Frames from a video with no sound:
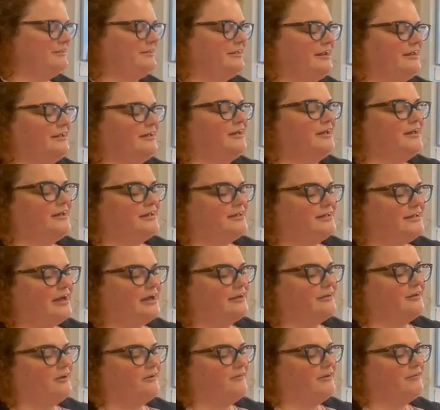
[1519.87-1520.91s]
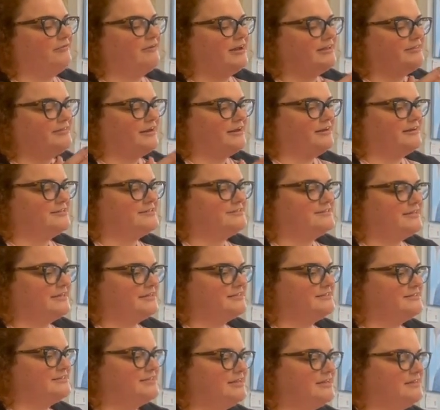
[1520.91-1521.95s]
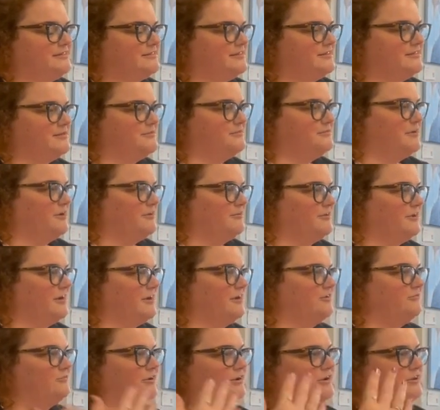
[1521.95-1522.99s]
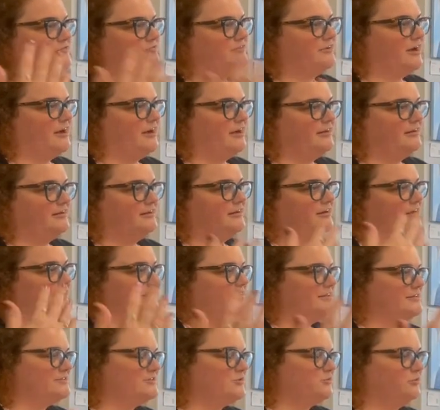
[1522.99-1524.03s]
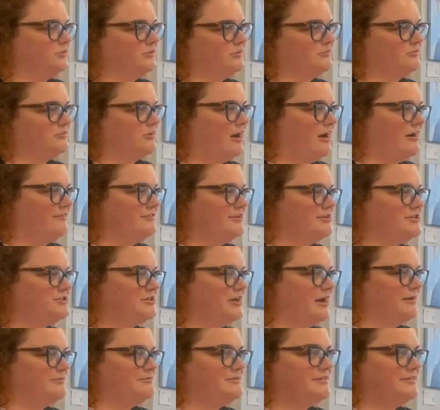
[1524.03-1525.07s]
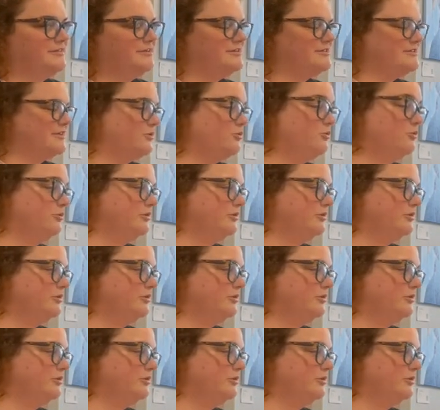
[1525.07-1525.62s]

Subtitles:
like, yeah, going right there to 16th in the Monon, where you've got these cool little coffee shops. And there's a cool